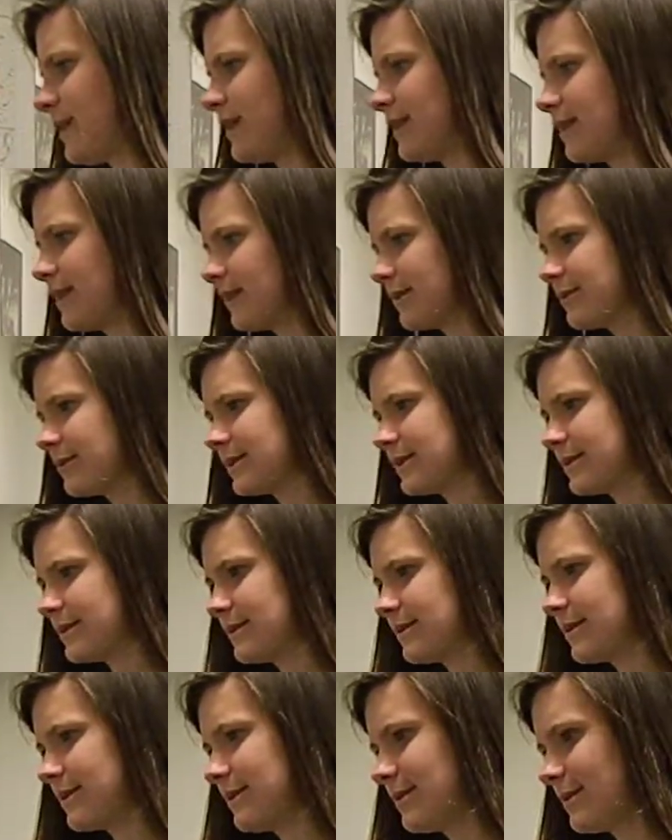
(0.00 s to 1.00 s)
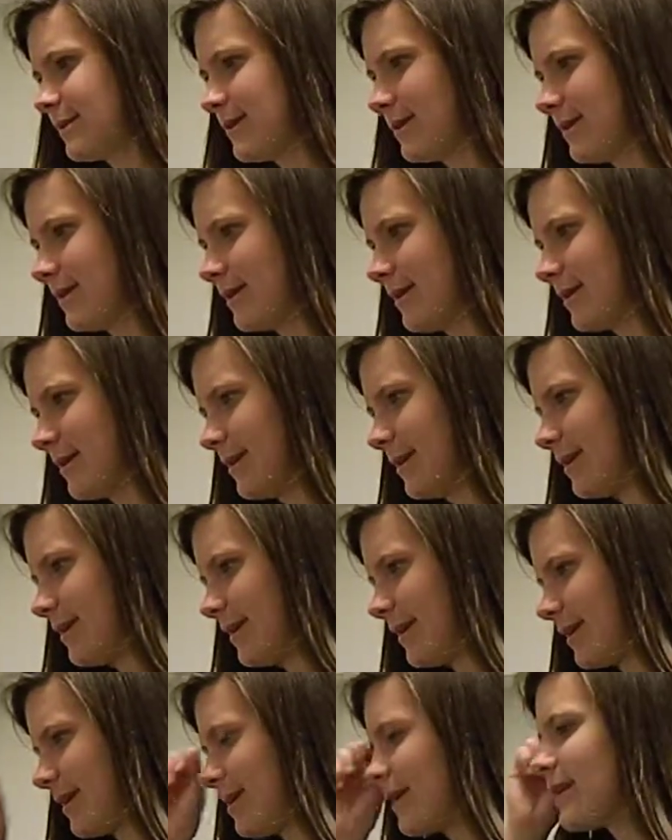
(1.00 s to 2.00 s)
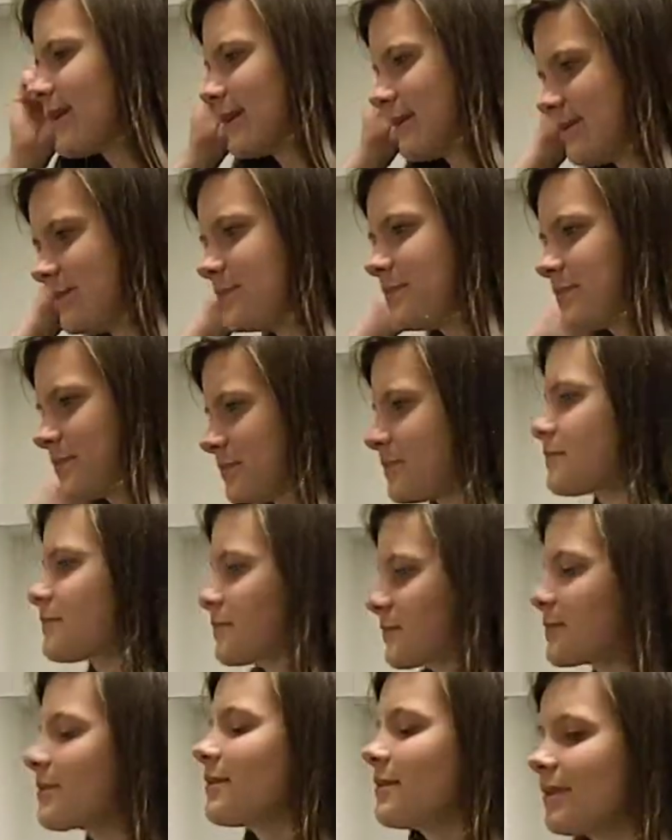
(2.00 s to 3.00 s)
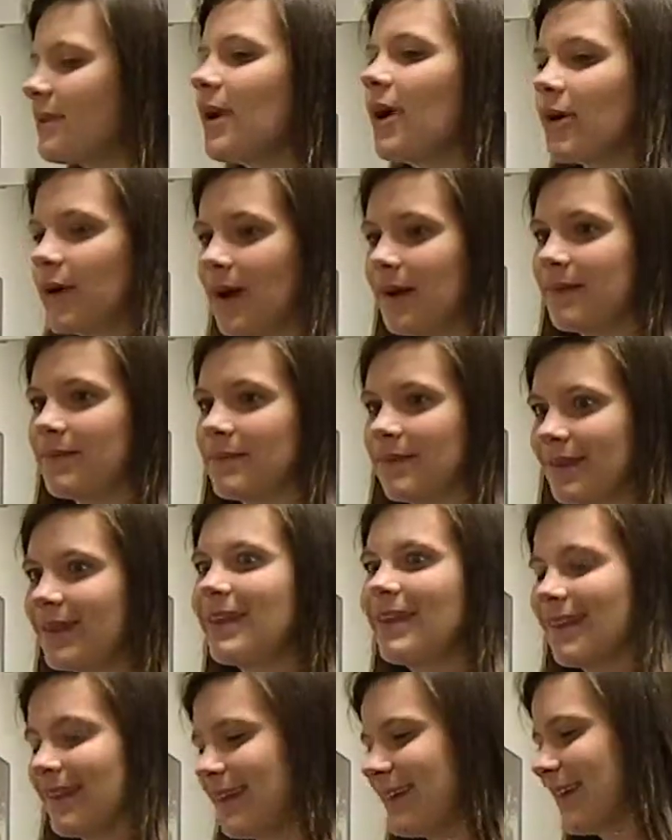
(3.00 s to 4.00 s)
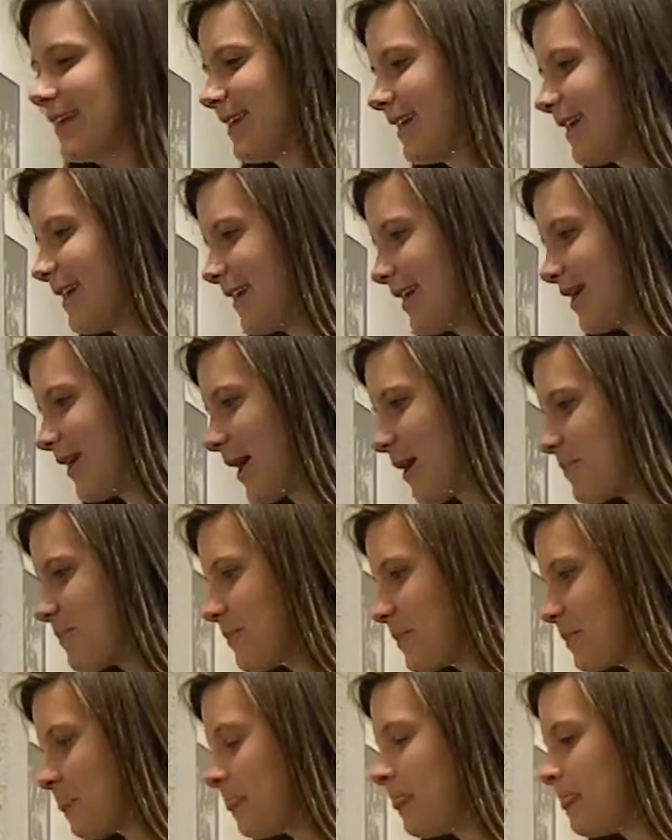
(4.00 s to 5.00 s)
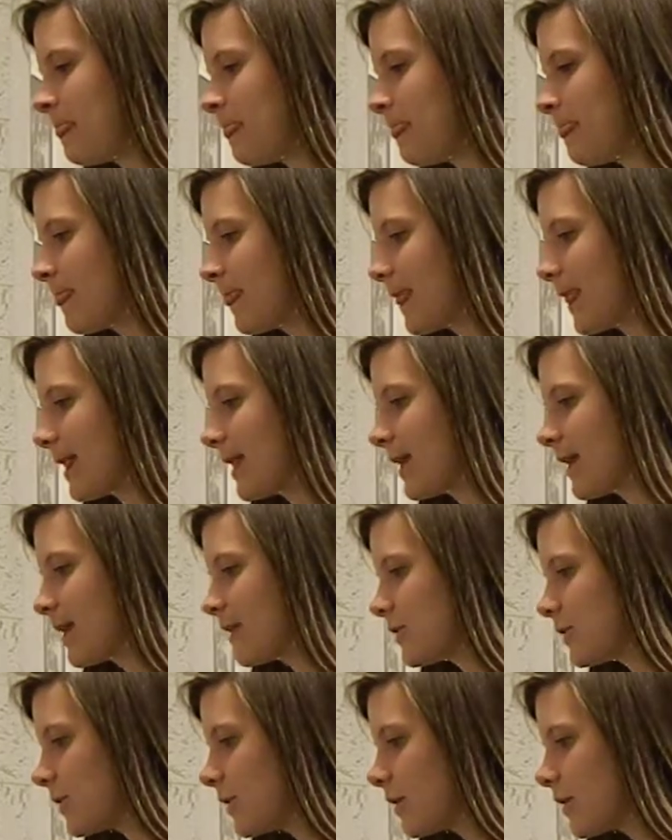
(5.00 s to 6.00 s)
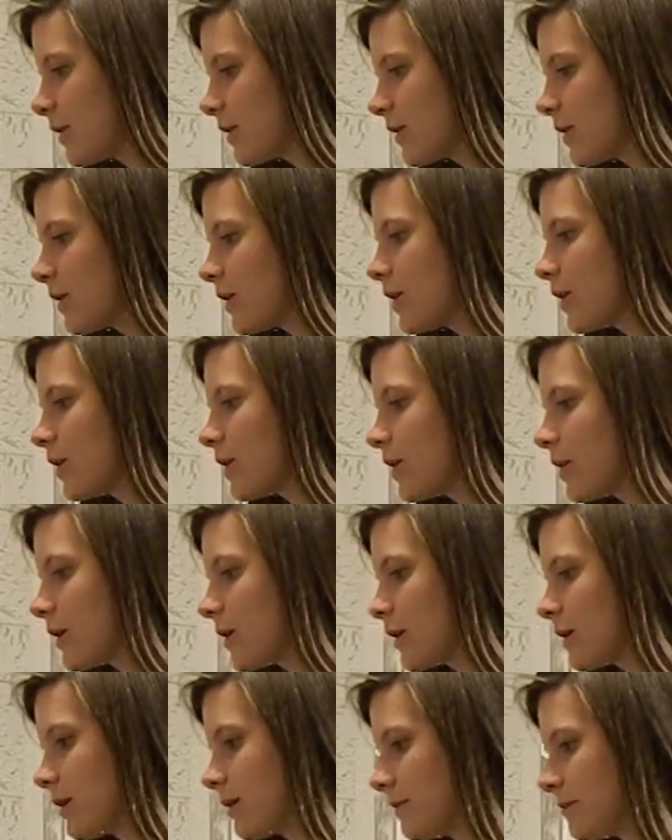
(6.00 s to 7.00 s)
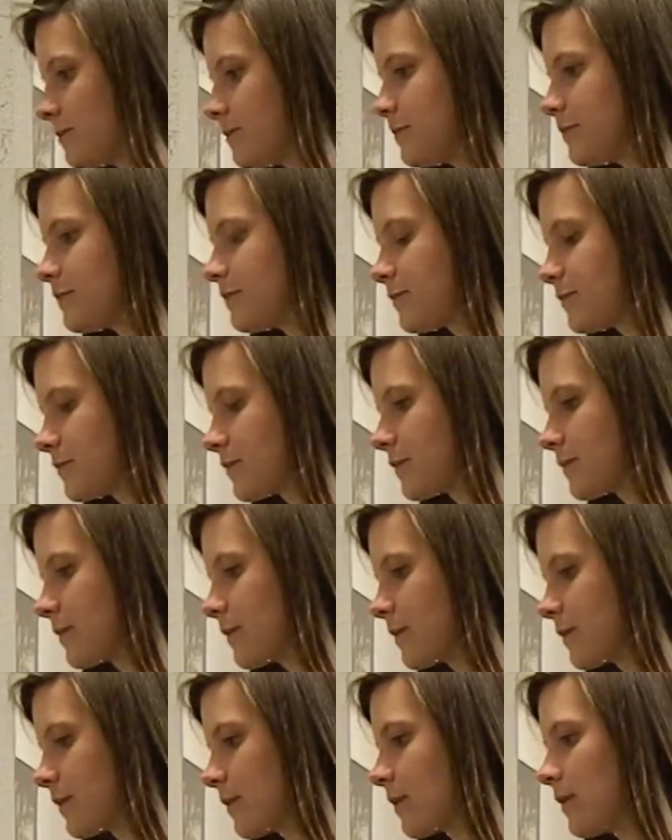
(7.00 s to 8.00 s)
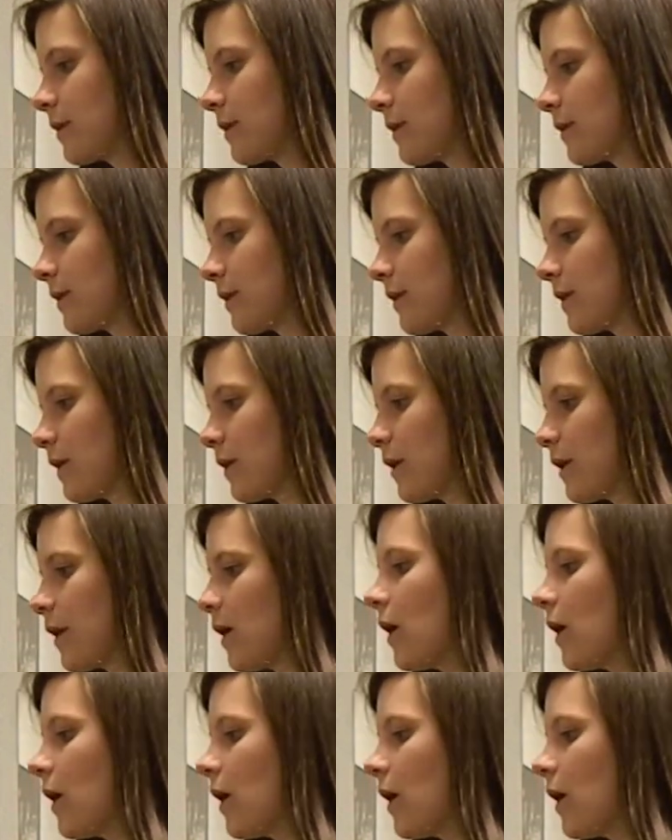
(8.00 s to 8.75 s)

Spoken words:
Throughout that, and then you had to sneak breaths other places. Good. Okay. Let's do that again so you can get the melody. Okay. 1, 2, 3, 1.